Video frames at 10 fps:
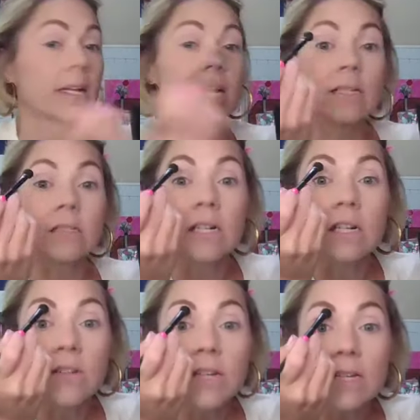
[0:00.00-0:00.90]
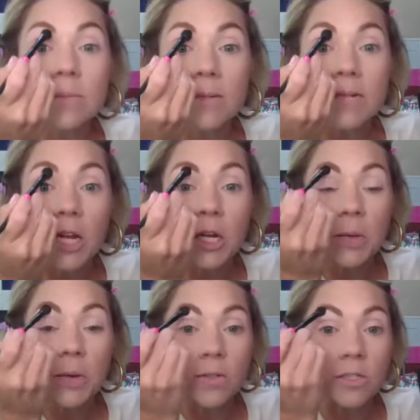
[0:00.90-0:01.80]
And I love it, but I
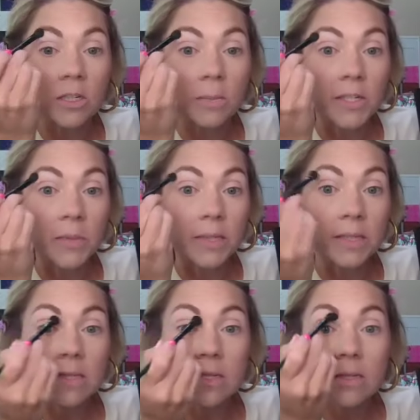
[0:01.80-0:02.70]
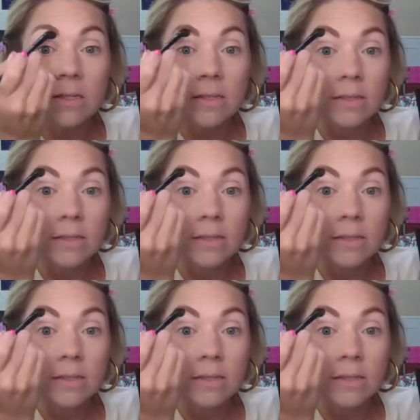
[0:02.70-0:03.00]
knew I was going to be doing this.